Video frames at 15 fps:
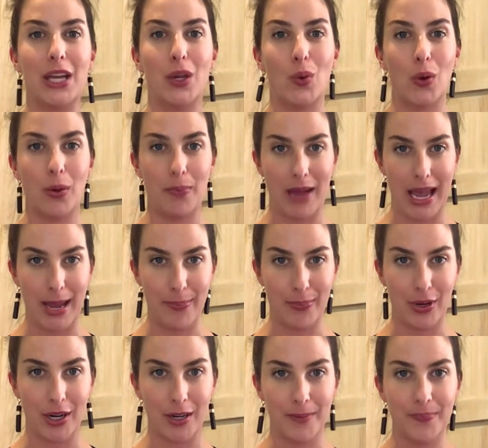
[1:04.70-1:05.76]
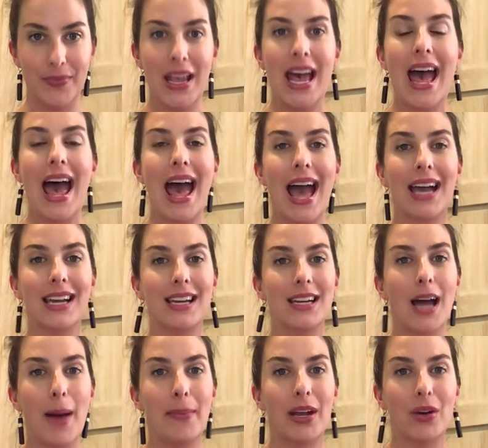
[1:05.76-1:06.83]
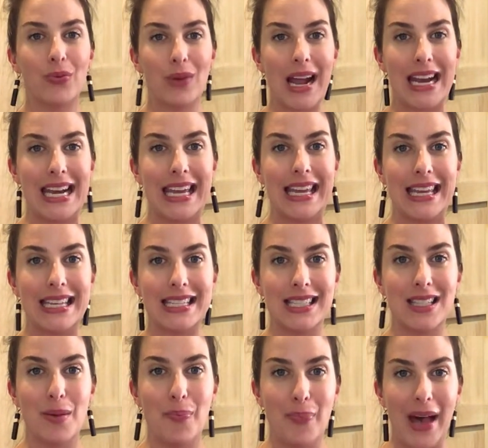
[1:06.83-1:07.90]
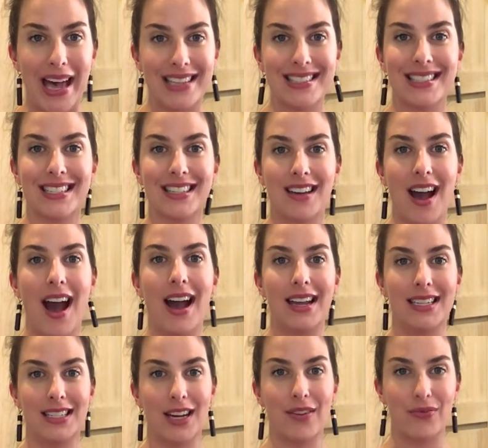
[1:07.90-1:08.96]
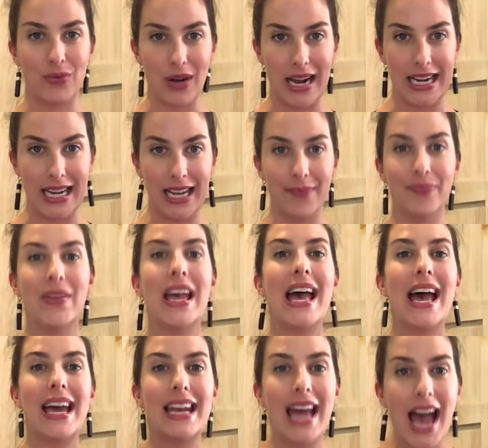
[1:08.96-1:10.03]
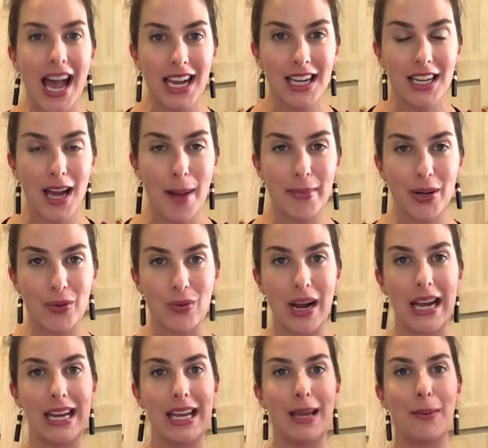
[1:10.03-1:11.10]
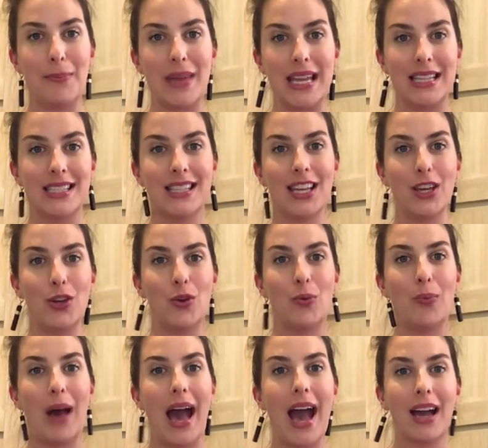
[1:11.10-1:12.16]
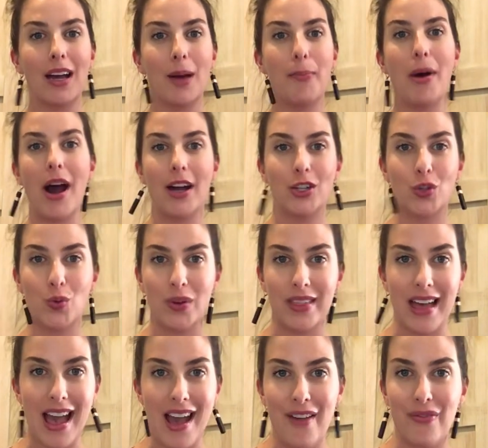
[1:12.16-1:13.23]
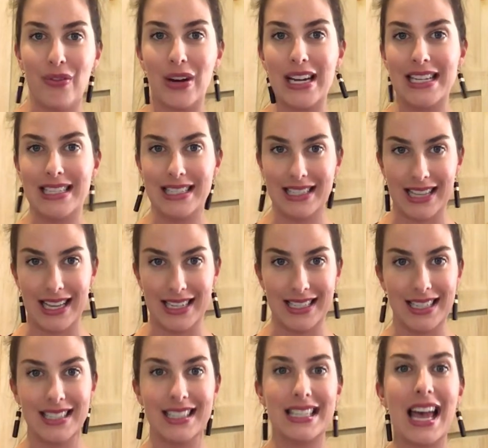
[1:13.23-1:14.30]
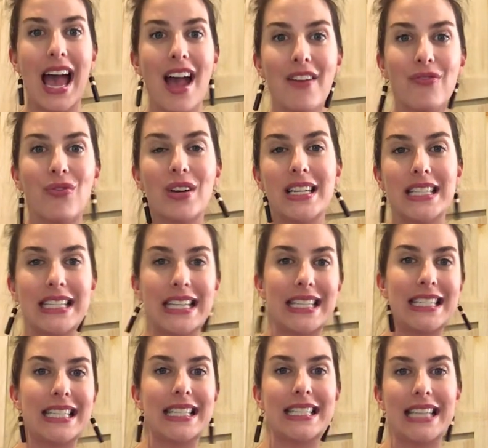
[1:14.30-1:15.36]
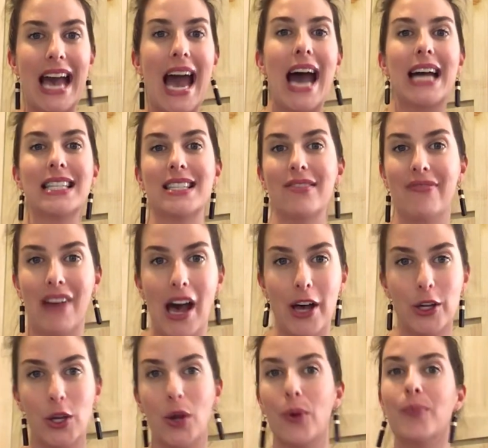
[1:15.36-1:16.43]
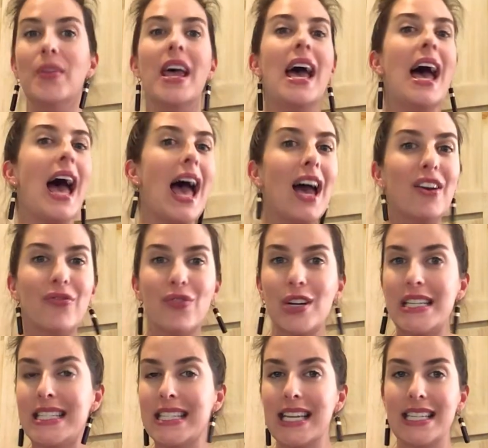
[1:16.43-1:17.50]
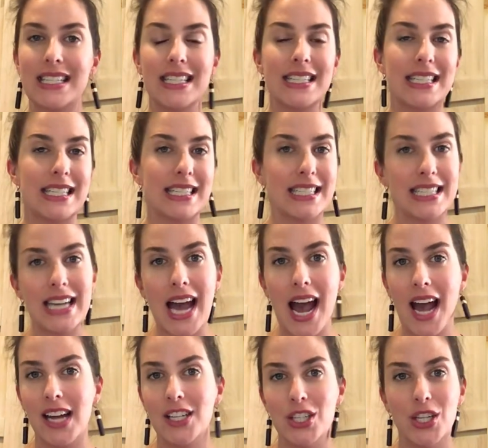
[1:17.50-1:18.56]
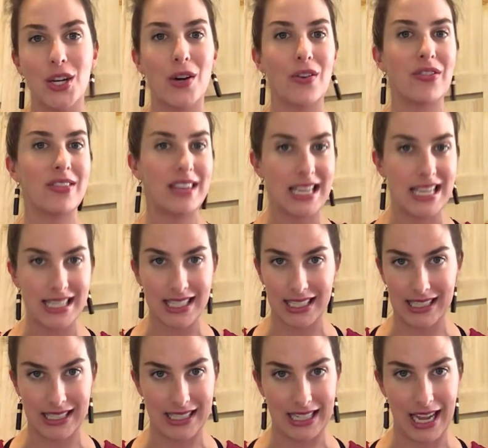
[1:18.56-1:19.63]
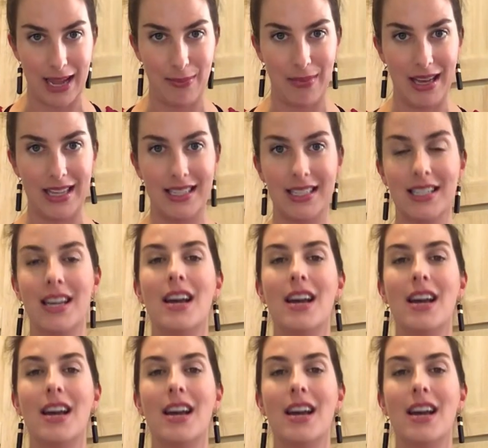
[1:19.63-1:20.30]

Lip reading: your paper. Economic writing is the best kind of writing. And economic writing means that you pack a punch with every sentence. Every sentence adds value. Every sentence is tied to your thesis statement.